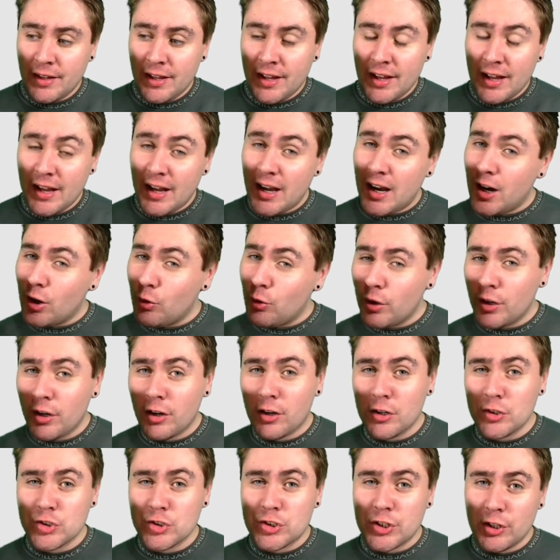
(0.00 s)
hour-long
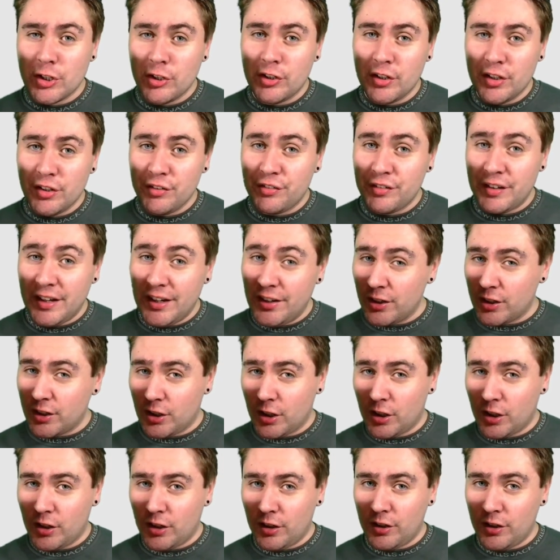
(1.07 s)
journeys in a
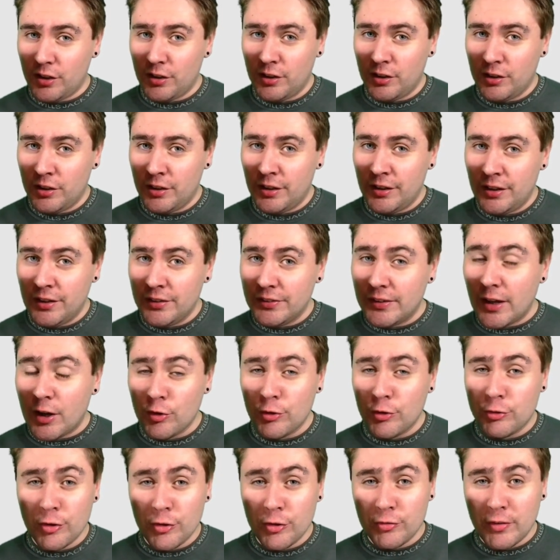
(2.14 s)
car down
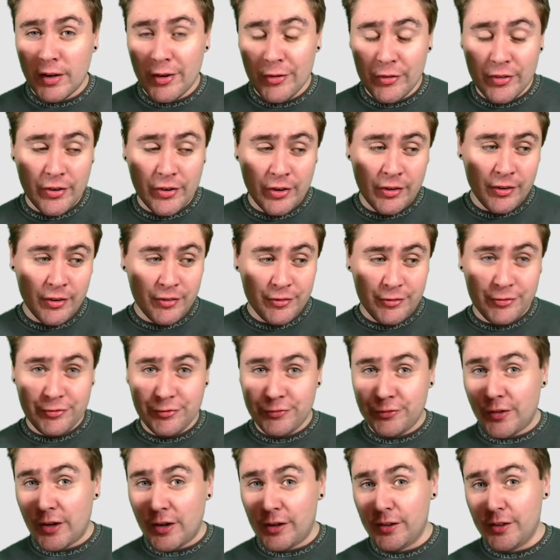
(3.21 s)
to around
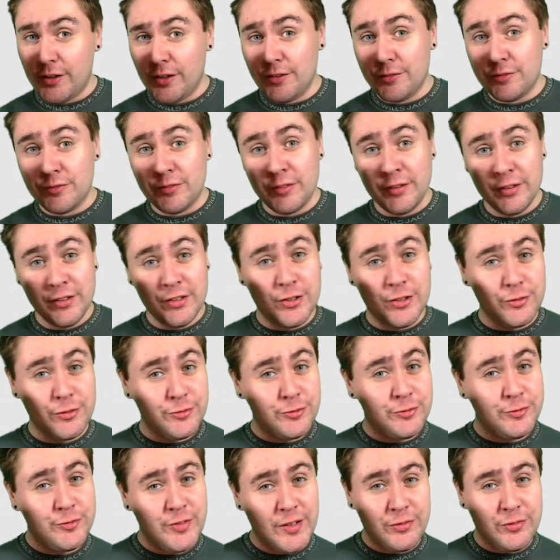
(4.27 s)
five to
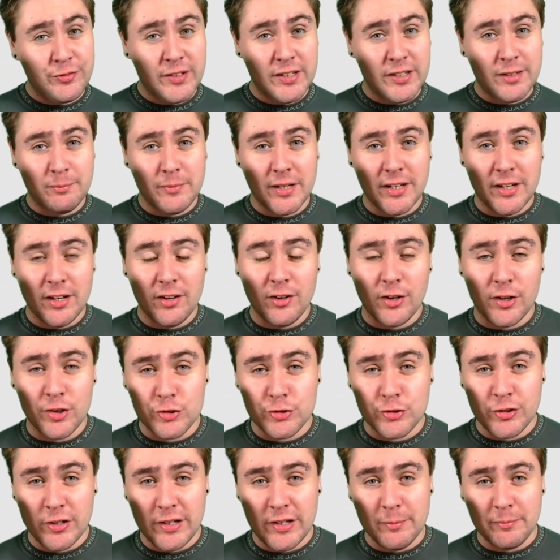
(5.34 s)
fifteen minute long
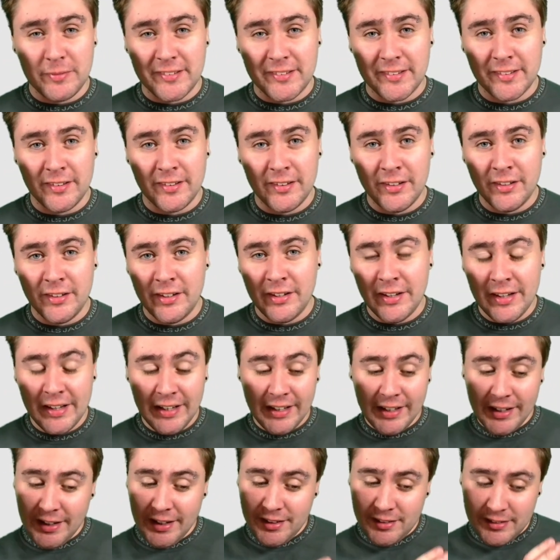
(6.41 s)
trips
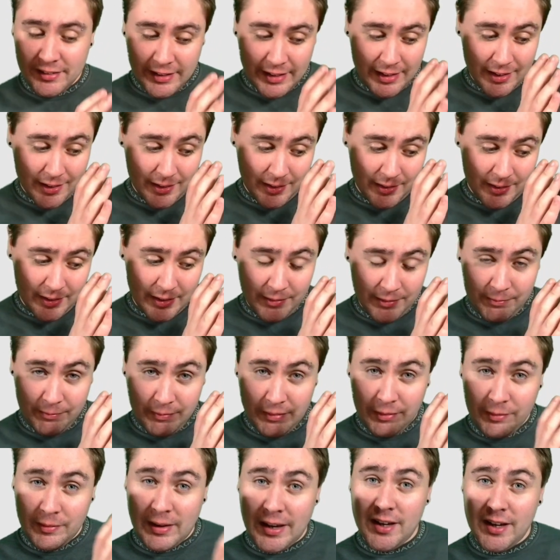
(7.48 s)
in the
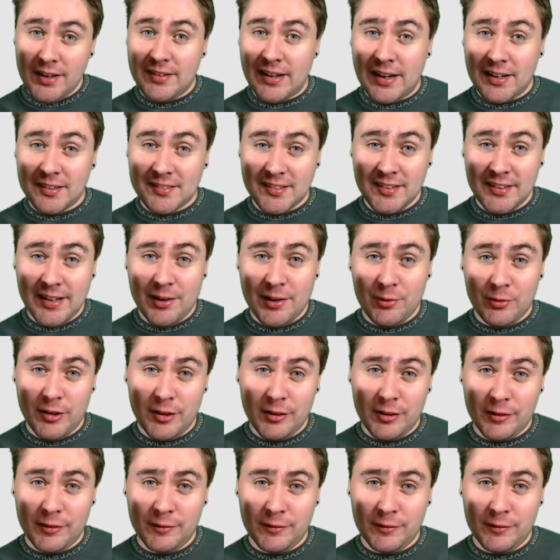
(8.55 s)
air taxi network.